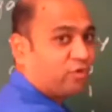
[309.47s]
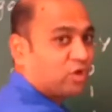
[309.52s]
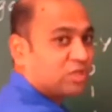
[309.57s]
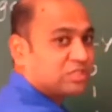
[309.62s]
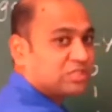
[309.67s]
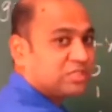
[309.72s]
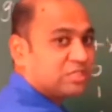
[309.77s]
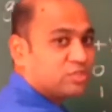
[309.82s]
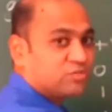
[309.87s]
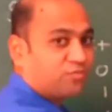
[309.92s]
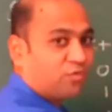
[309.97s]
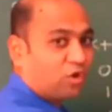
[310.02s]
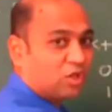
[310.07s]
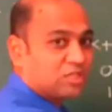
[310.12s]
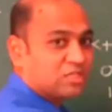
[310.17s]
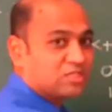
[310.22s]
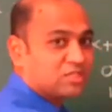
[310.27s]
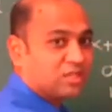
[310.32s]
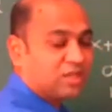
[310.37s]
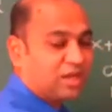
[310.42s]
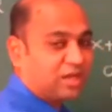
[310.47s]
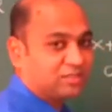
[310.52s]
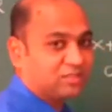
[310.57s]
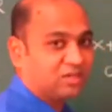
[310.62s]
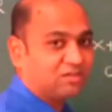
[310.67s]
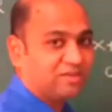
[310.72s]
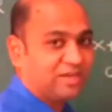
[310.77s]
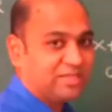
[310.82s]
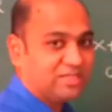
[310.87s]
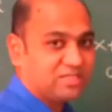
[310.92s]
false is false.
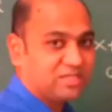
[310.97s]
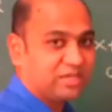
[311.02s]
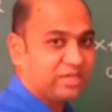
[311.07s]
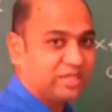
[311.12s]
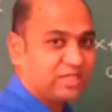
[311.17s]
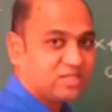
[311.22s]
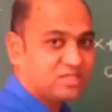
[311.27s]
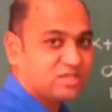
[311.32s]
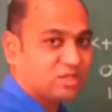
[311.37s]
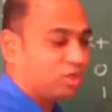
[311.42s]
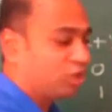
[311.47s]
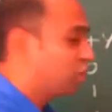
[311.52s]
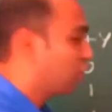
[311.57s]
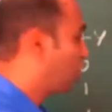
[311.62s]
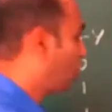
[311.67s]
Otherwise, it is